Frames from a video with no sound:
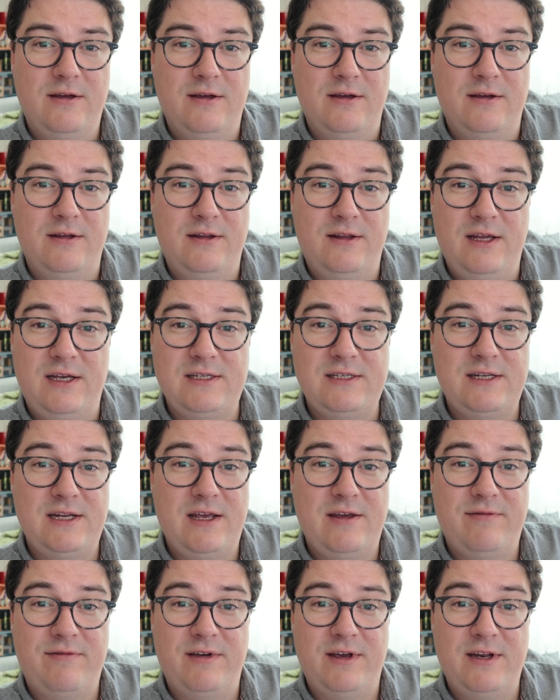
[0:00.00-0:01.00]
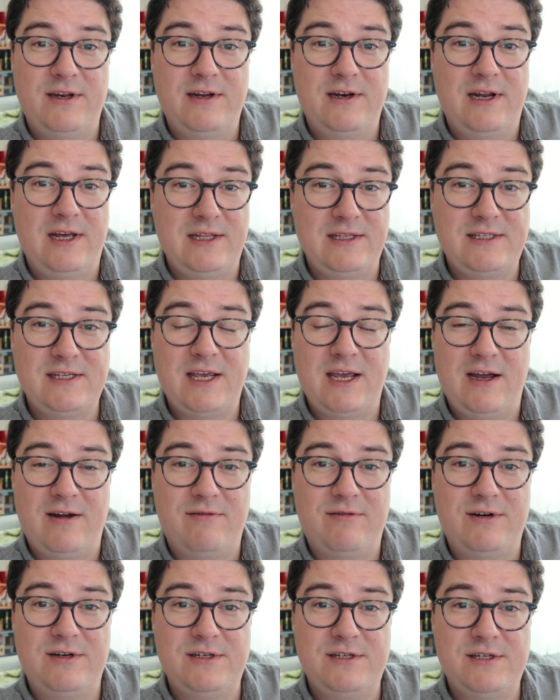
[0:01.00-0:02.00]
it doesn't have any lens
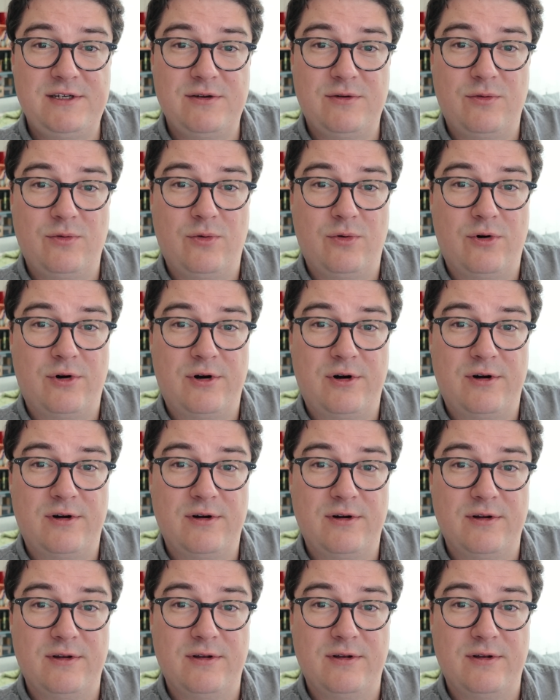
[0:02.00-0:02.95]
covers or